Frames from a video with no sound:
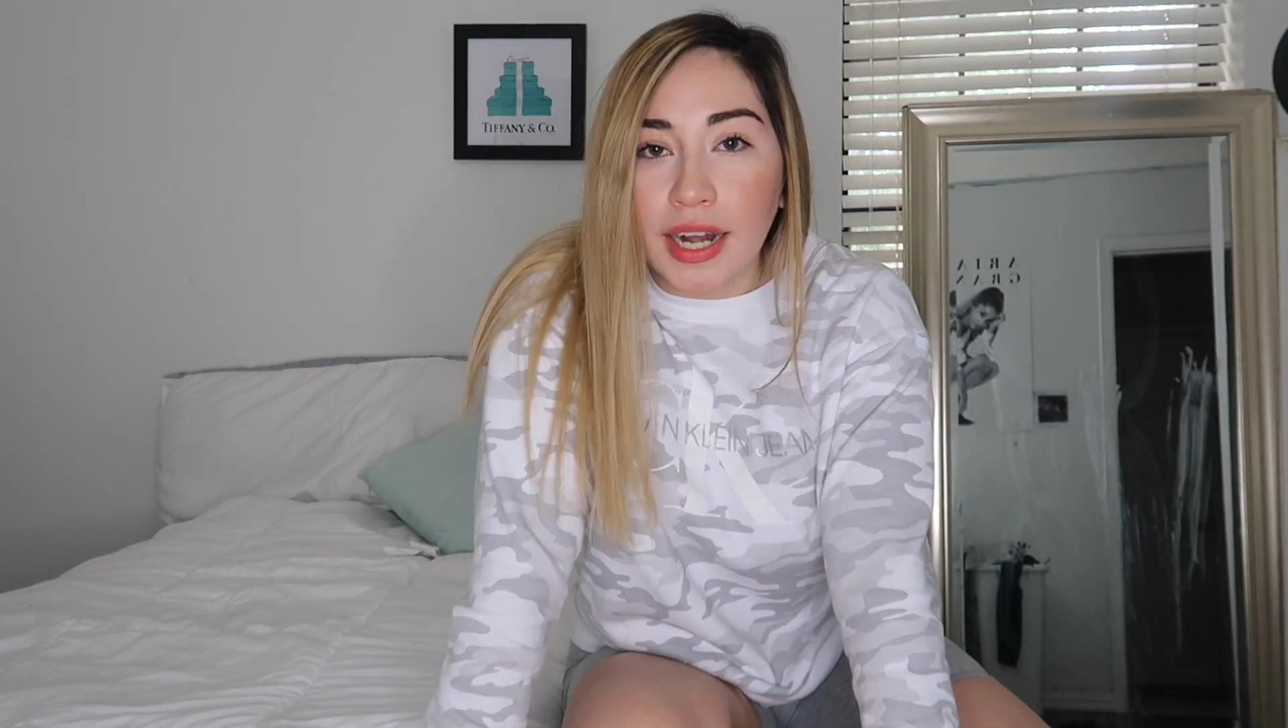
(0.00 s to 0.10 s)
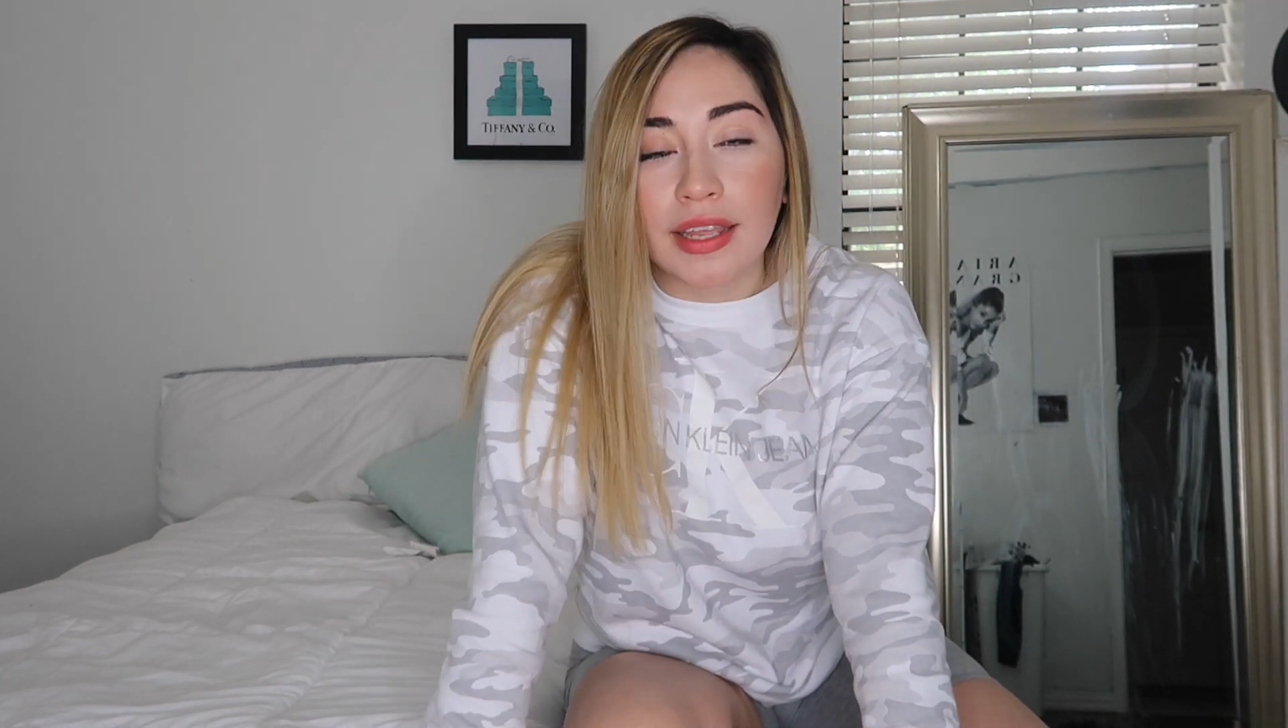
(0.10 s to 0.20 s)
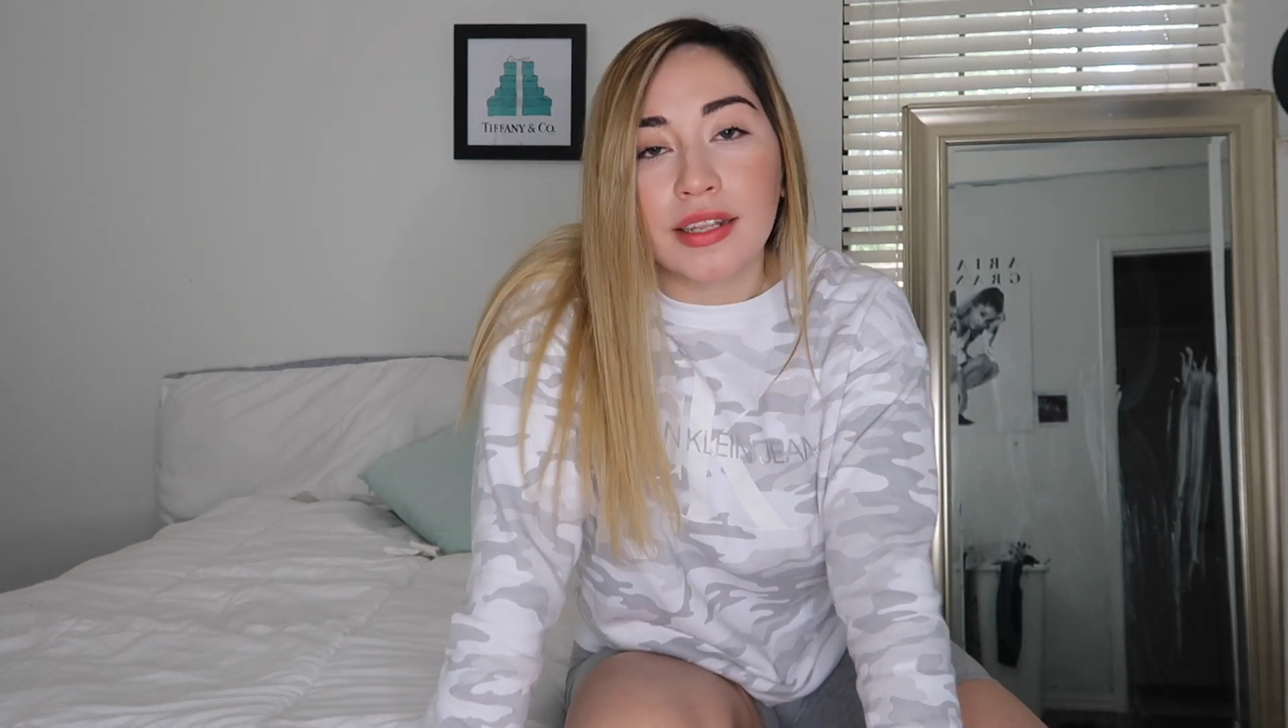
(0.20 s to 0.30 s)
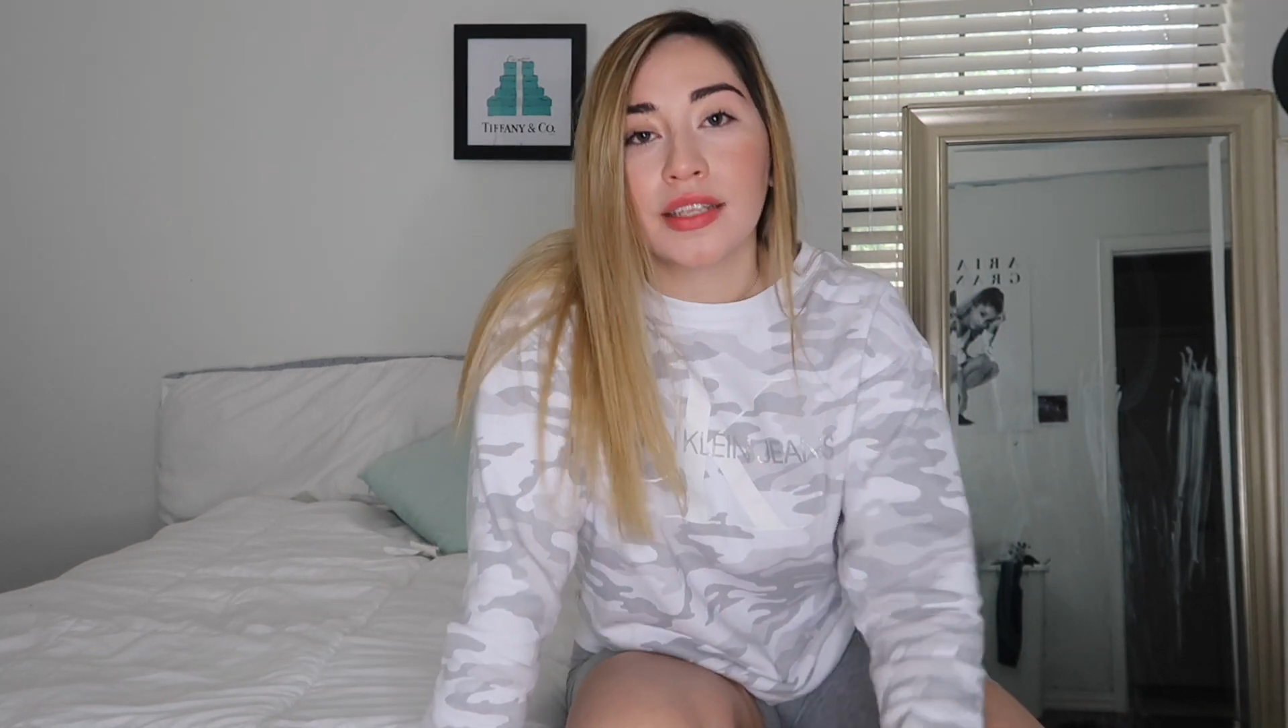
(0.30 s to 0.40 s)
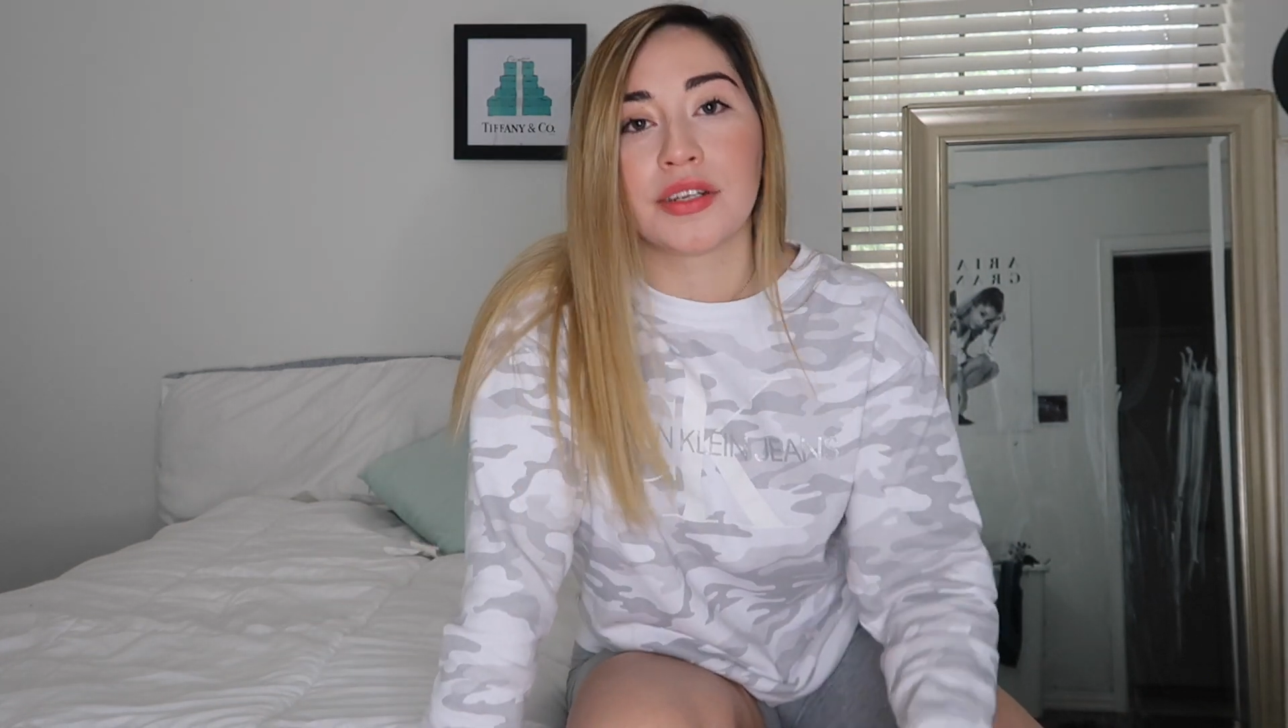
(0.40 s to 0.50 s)
I
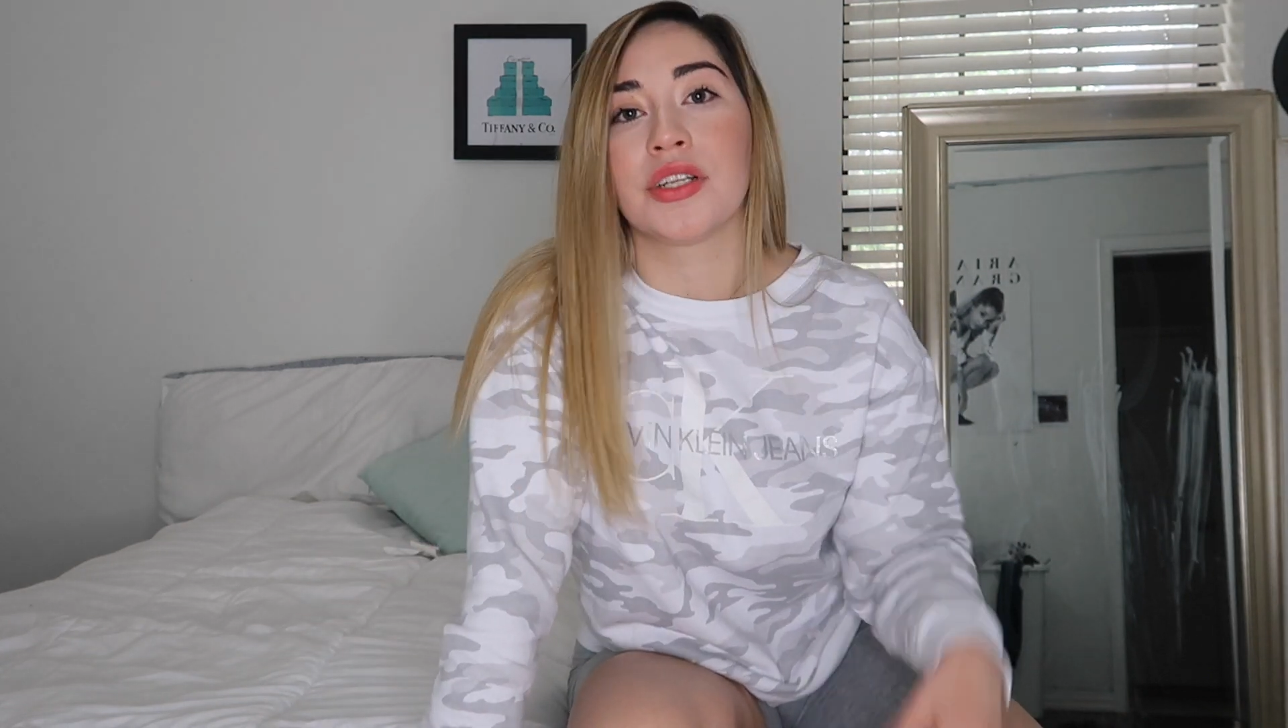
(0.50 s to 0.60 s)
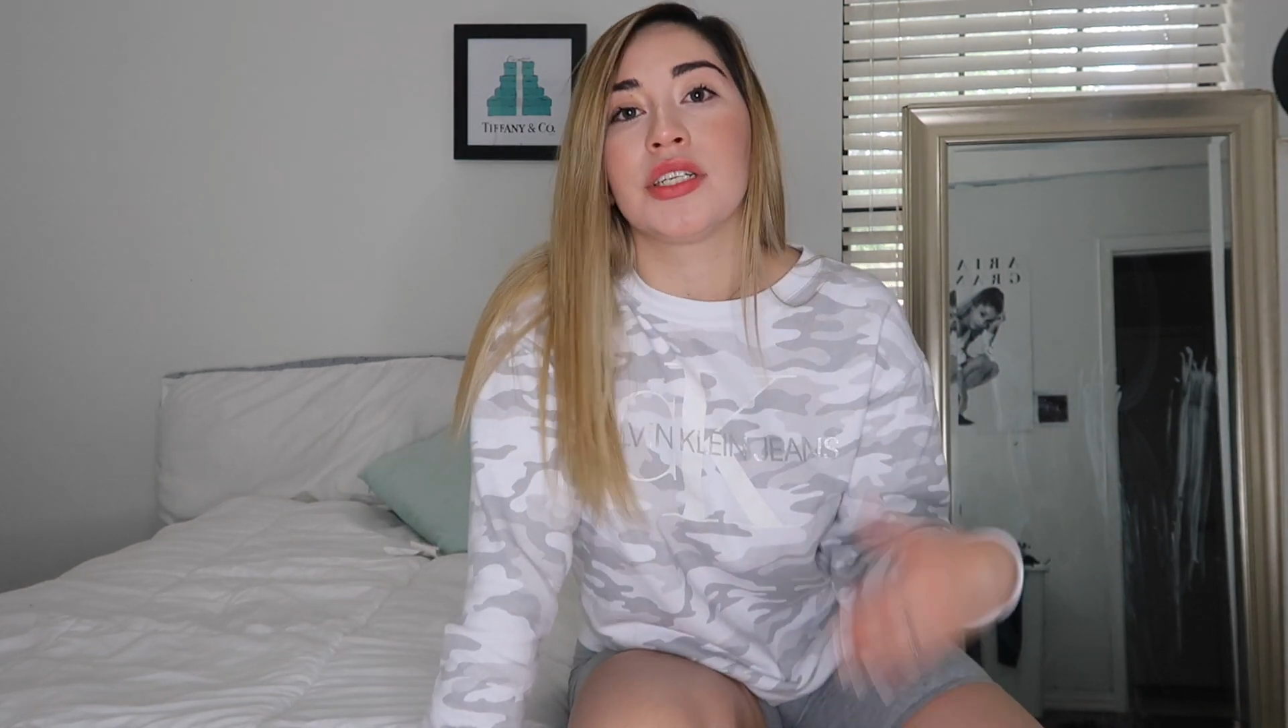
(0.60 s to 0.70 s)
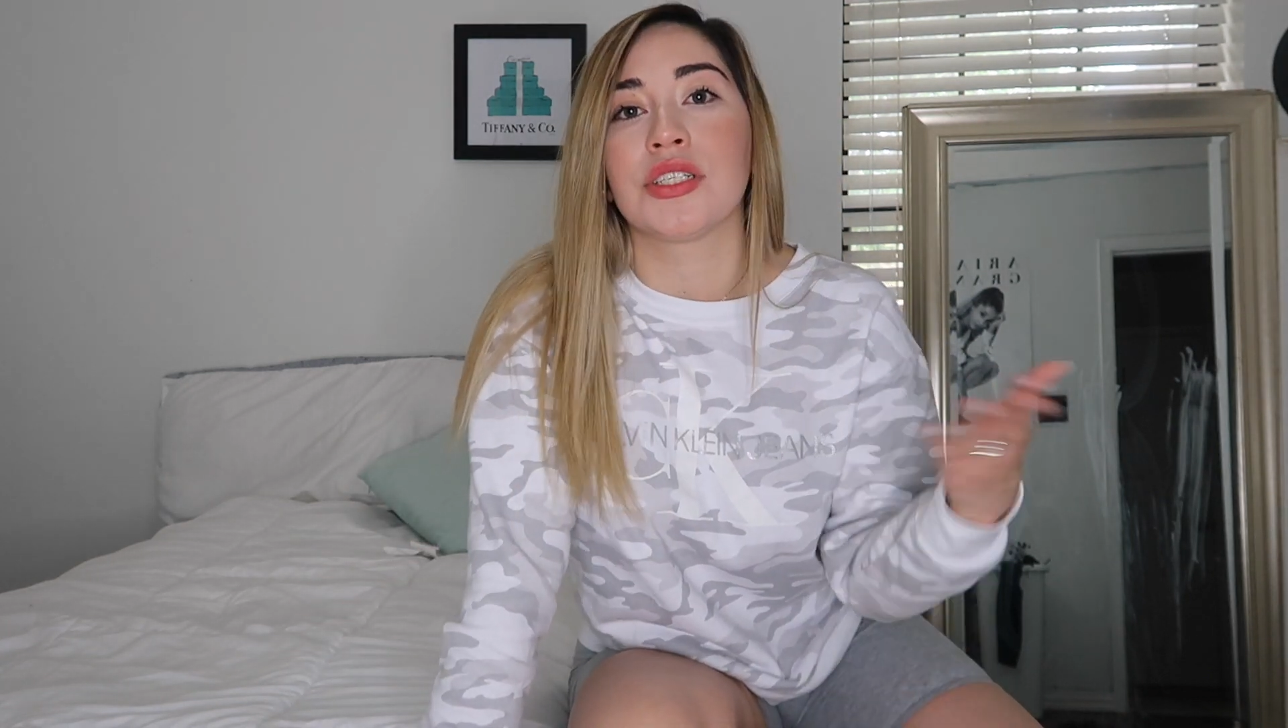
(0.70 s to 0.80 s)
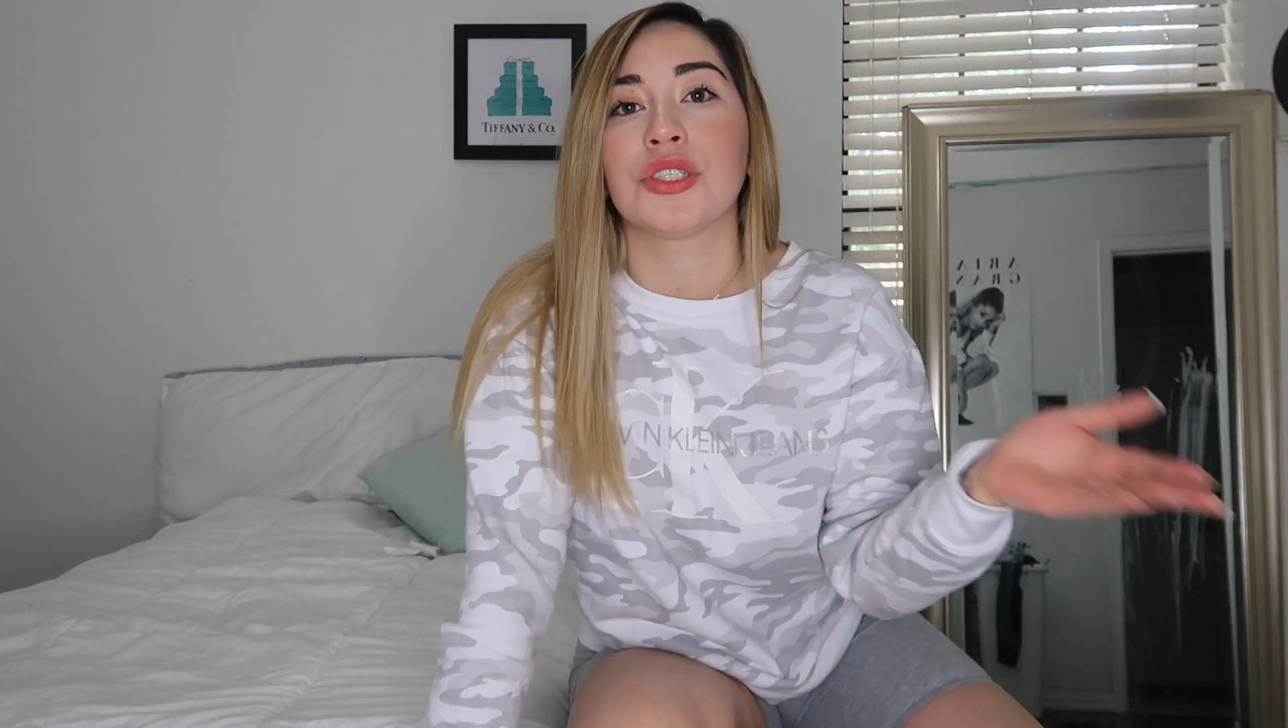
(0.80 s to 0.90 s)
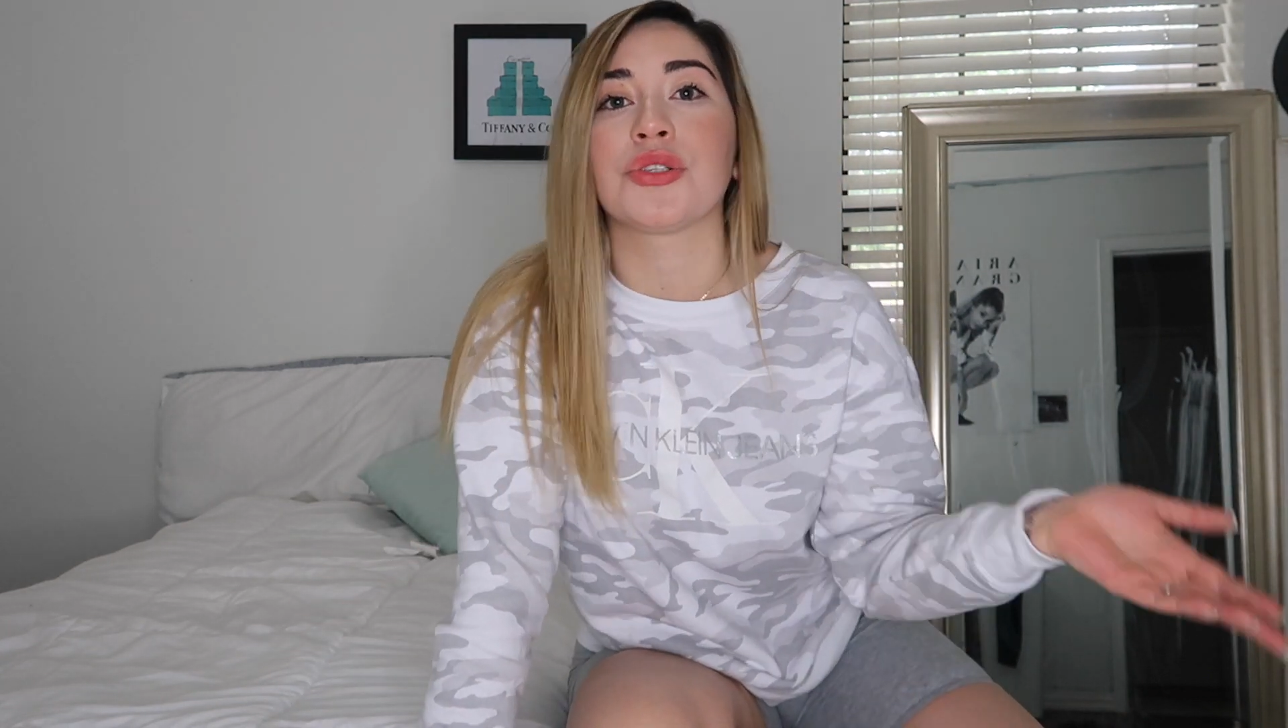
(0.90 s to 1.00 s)
could
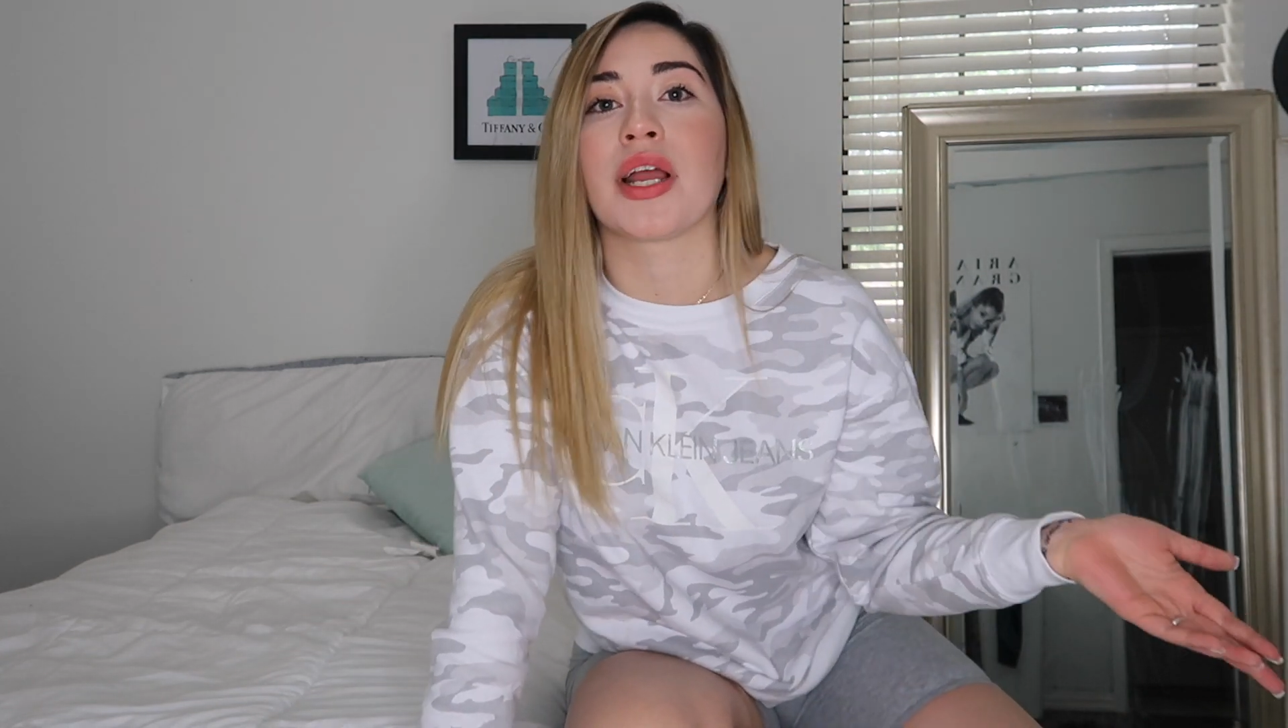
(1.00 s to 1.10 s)
literally just